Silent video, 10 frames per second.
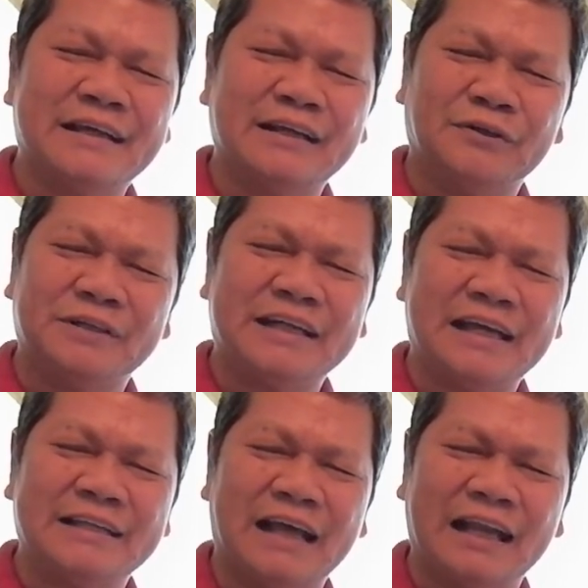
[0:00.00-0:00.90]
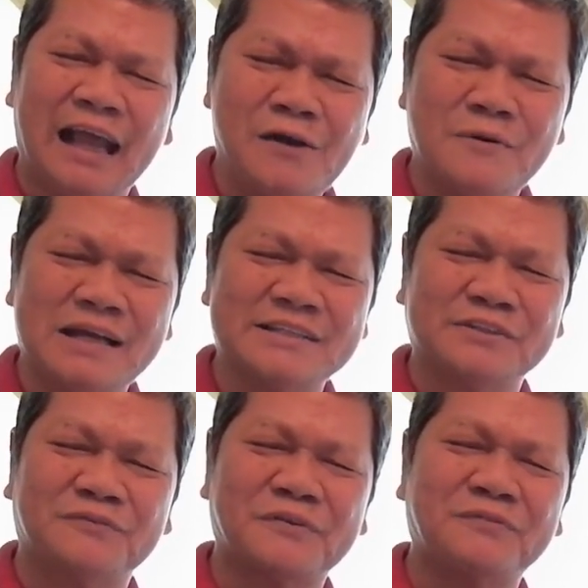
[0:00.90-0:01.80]
Lord God, allow us
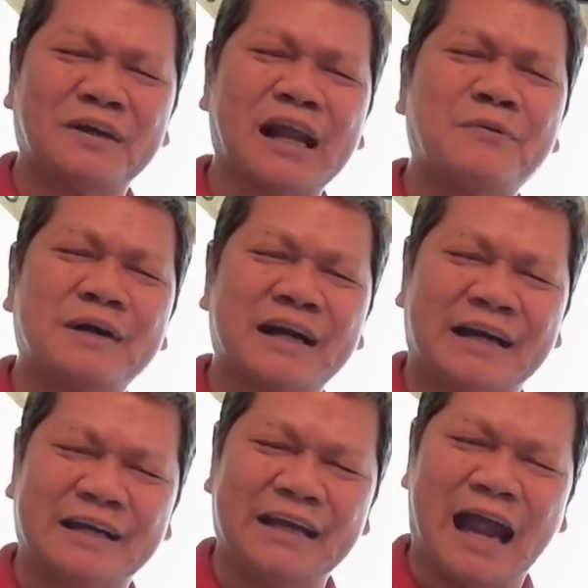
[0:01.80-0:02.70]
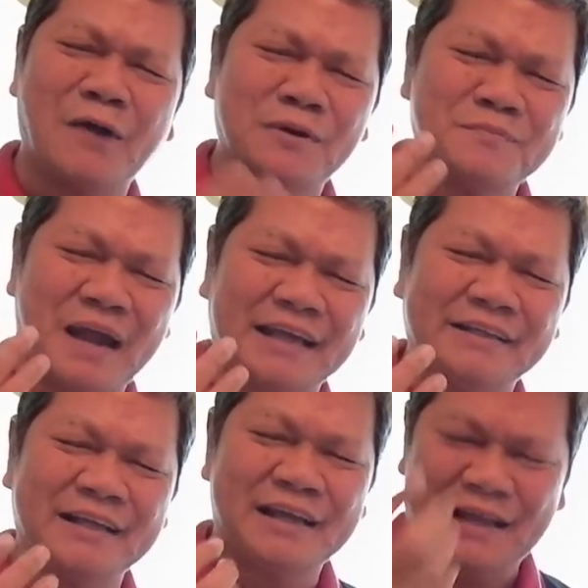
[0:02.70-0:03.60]
to prepare our heart, our
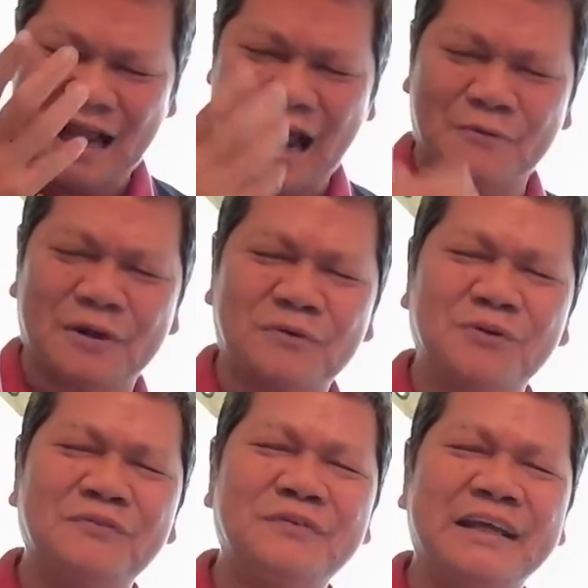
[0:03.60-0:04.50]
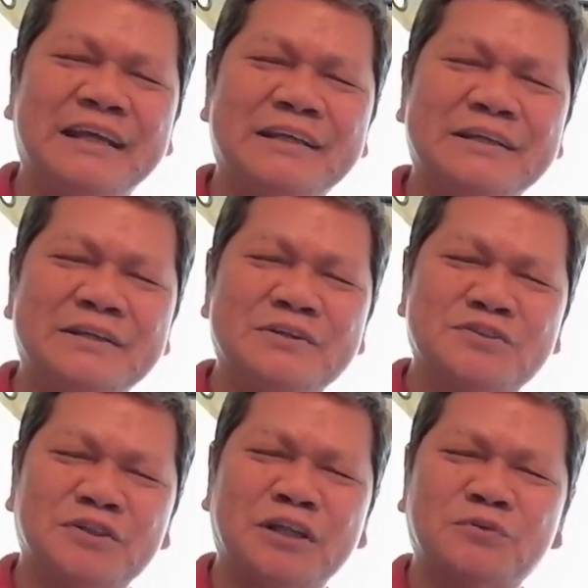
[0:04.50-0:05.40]
mind, our whole being,
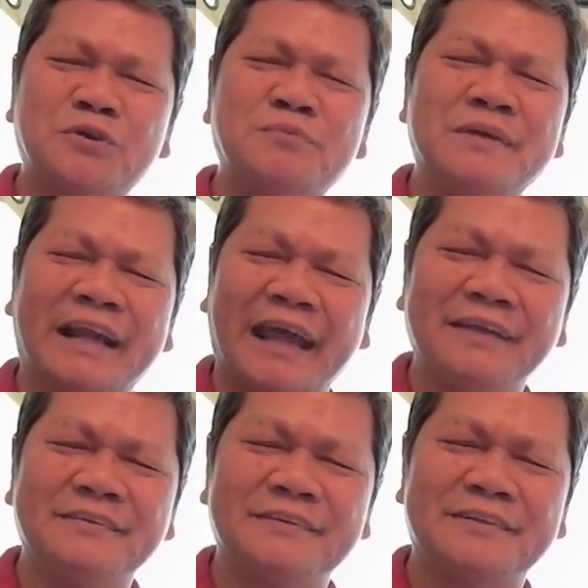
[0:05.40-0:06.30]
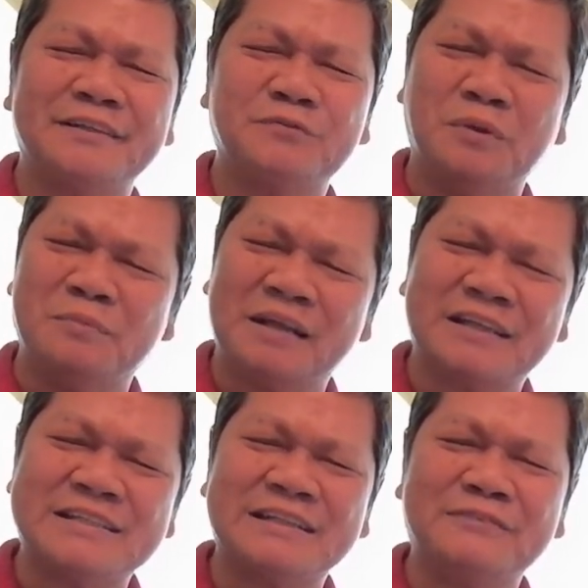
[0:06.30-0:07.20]
so that you may enter, we may
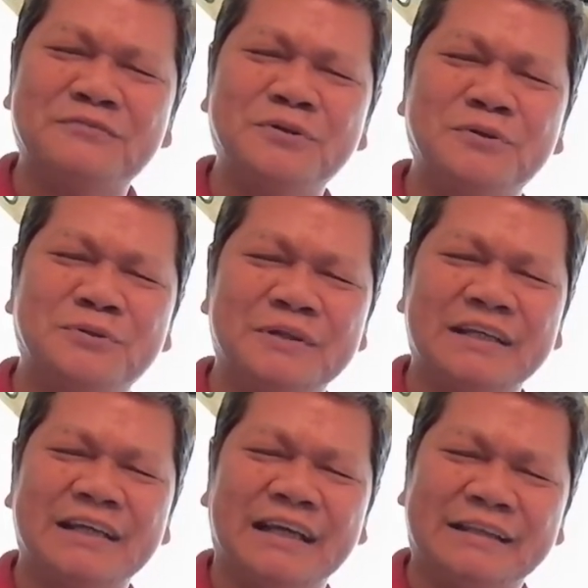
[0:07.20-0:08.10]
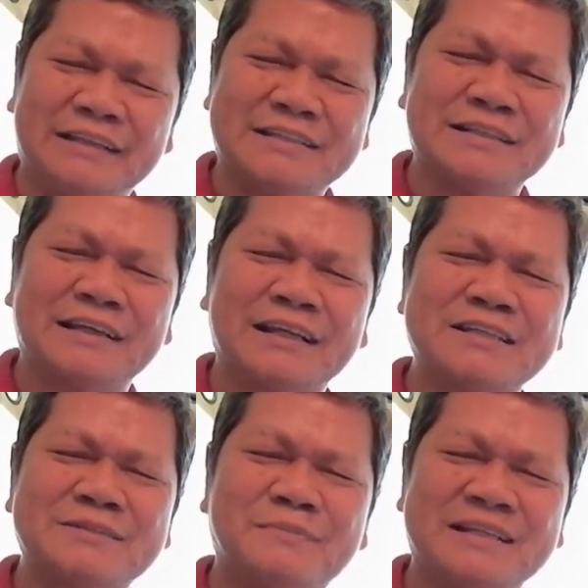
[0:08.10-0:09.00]
receive you in this
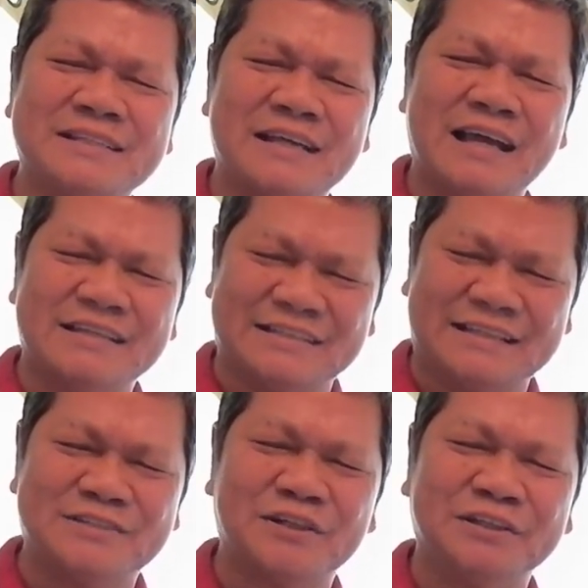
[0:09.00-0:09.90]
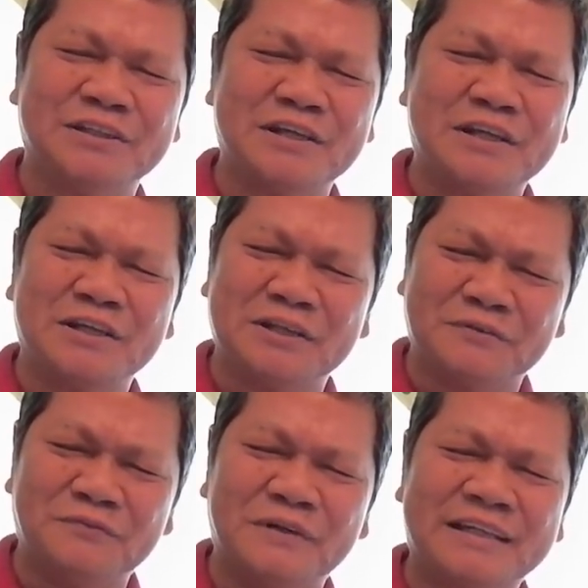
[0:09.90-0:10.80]
Christmas season,
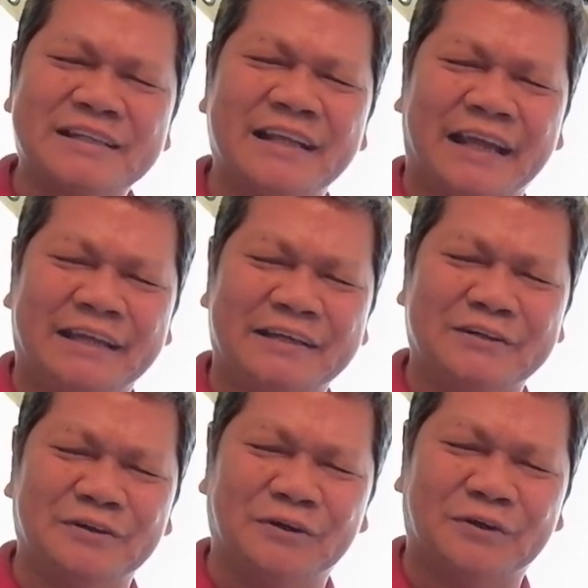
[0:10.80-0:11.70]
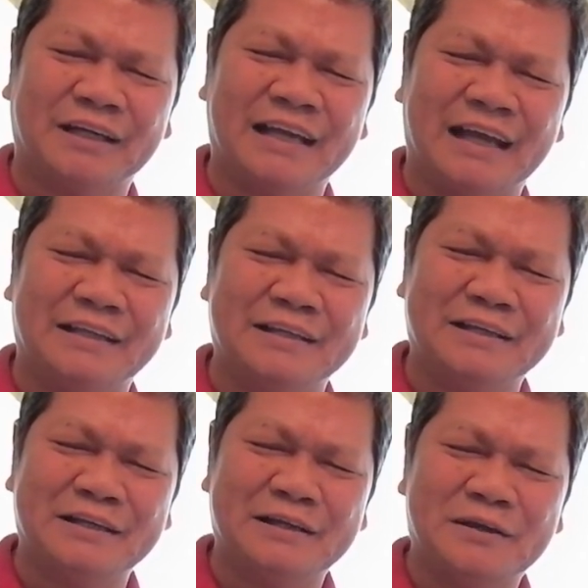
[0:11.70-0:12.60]
your birthday, O Lord God.
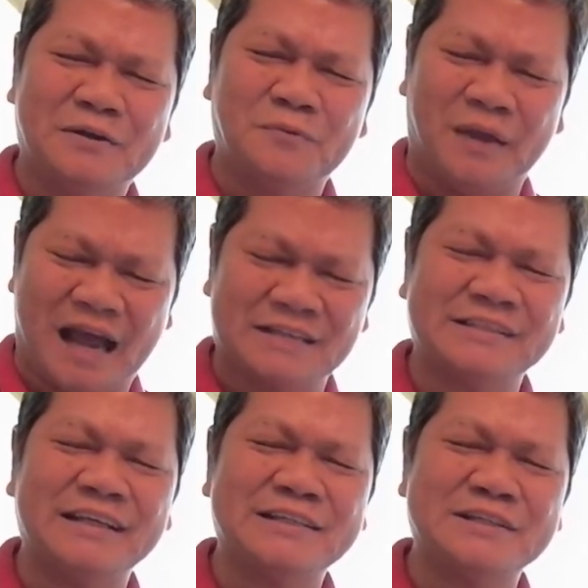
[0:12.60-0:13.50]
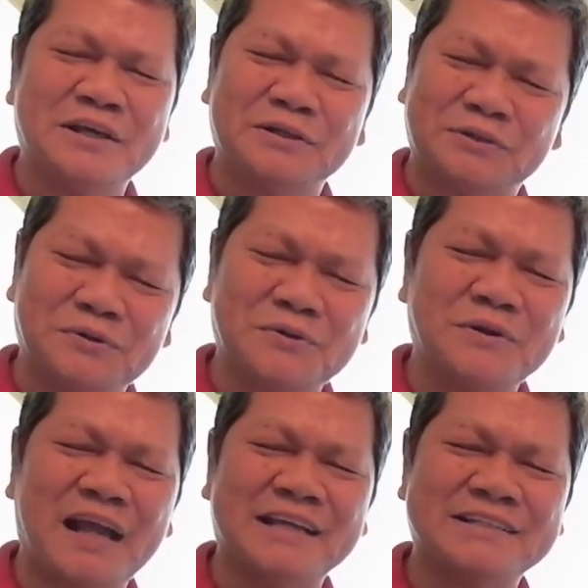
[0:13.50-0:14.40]
We ask this through
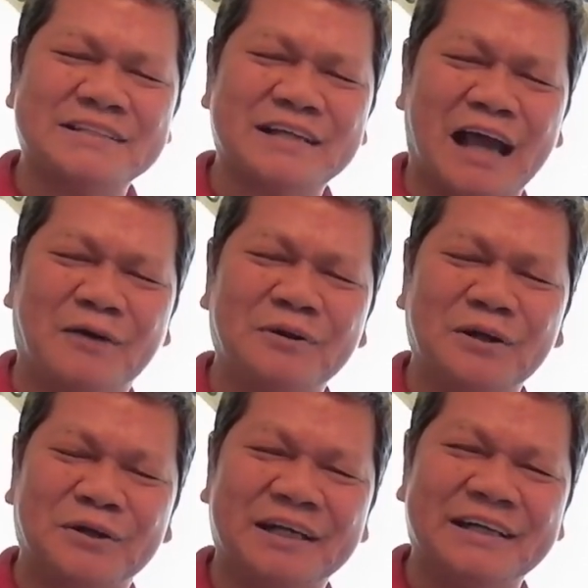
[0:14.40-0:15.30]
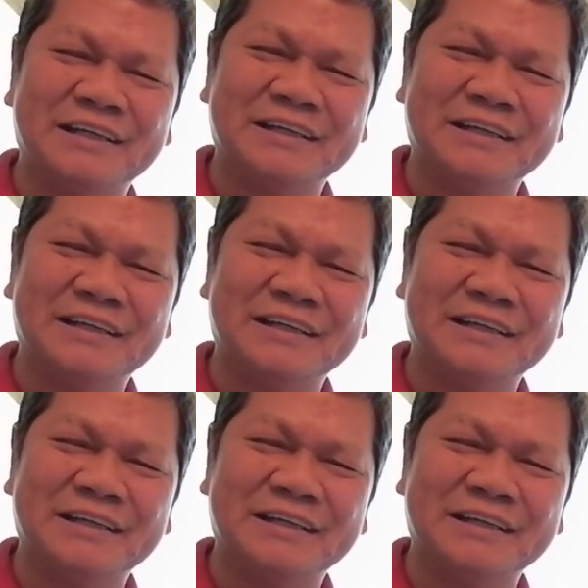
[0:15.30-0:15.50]
Christ our Lord.